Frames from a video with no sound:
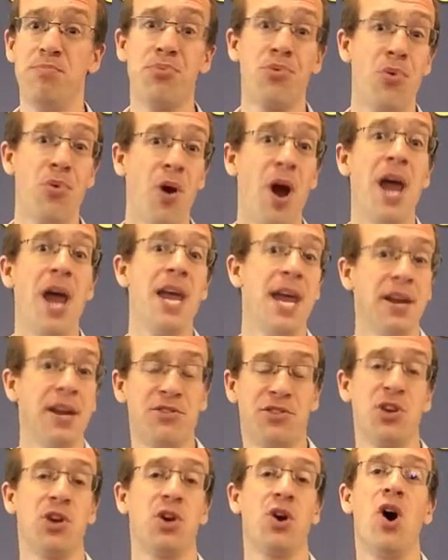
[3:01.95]
praying
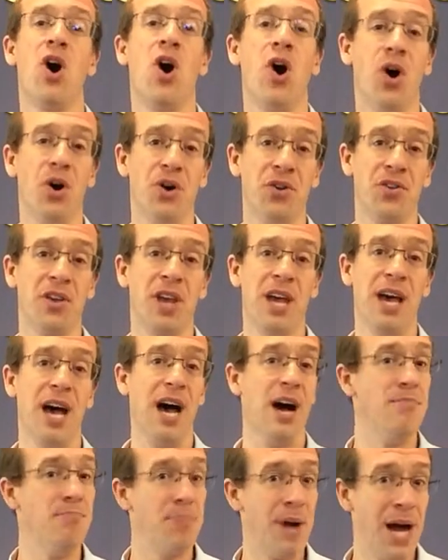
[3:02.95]
to God
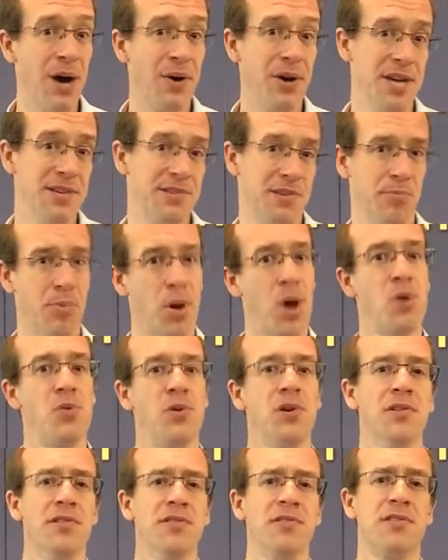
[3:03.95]
about his
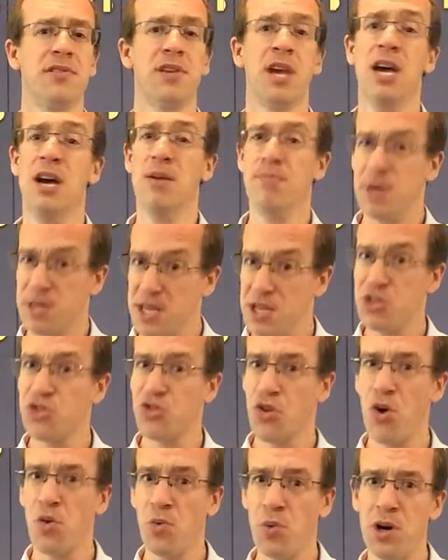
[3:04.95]
opponents. But there's
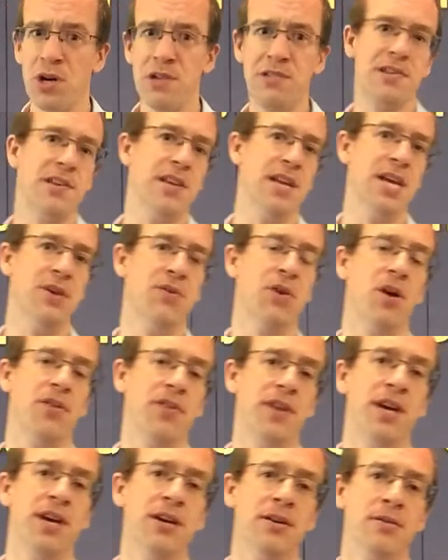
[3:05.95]
strong words in here, aren't
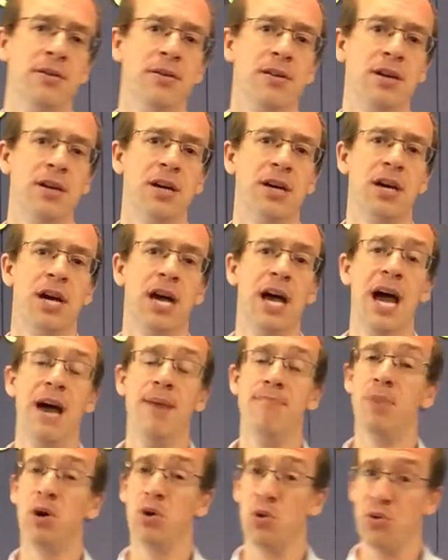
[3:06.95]
there?
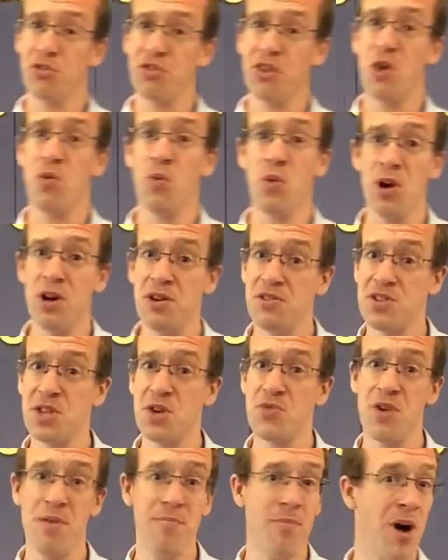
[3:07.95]
But also words
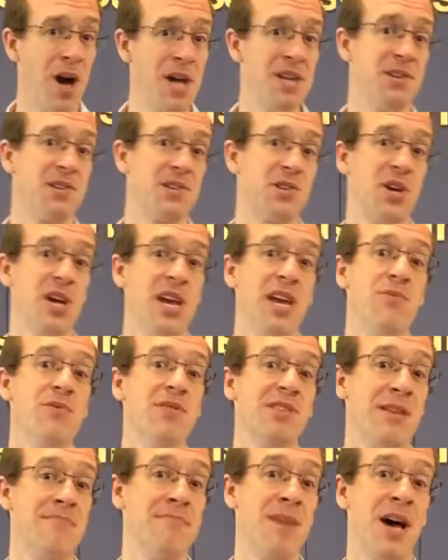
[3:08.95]
that remind us that he
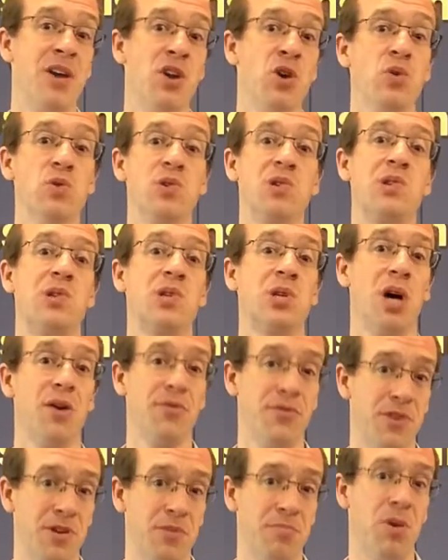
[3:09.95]
was a man who
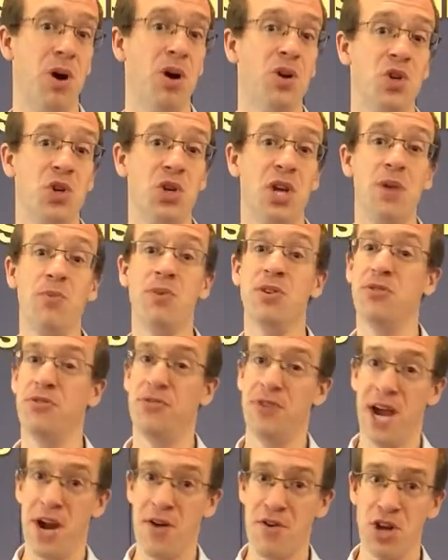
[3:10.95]
suffered much. He was
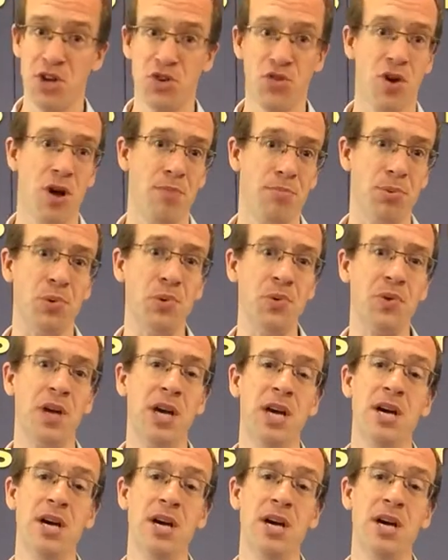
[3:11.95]
very troubled